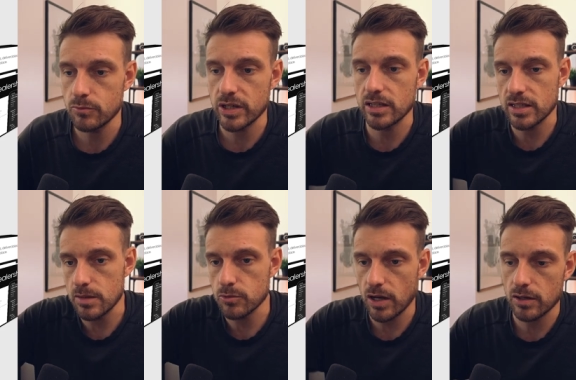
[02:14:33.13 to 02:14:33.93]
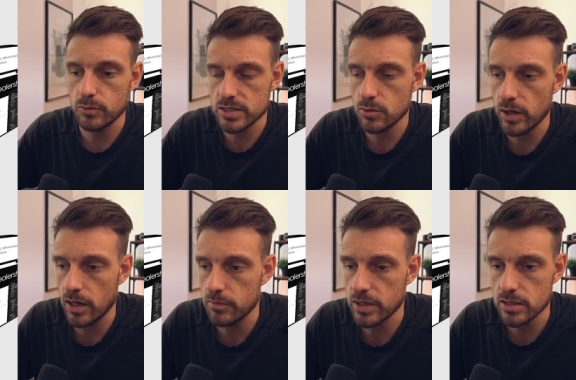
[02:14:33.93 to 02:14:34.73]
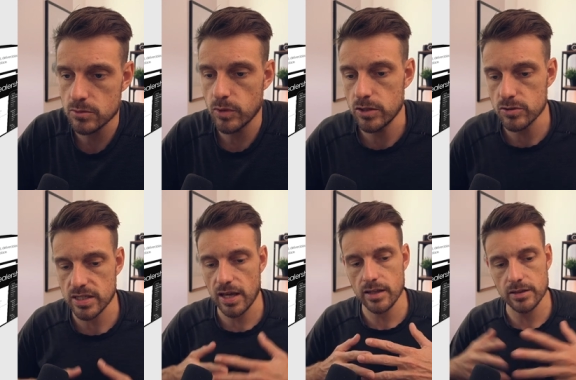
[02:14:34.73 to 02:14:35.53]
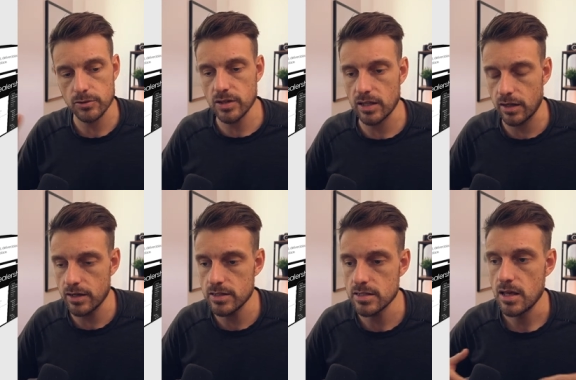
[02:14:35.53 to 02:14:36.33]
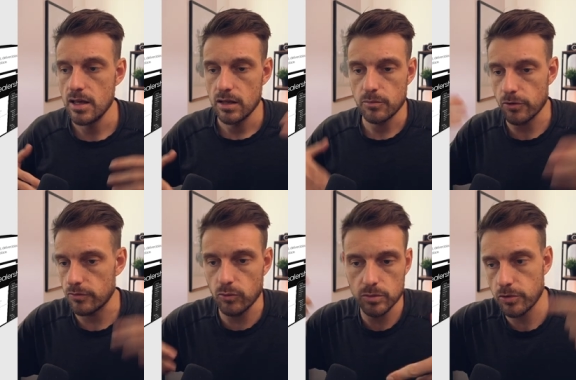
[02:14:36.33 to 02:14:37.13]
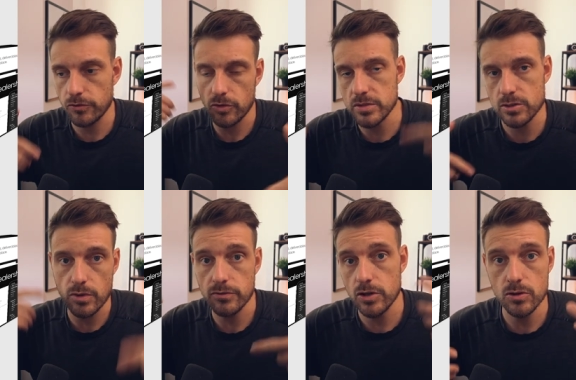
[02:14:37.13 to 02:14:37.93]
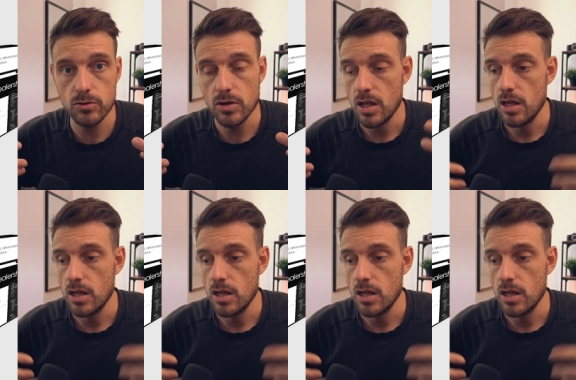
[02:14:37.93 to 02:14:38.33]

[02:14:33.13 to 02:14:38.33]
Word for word: We can keep track of what's going on because when you scale at 30 clients, perf- one performance review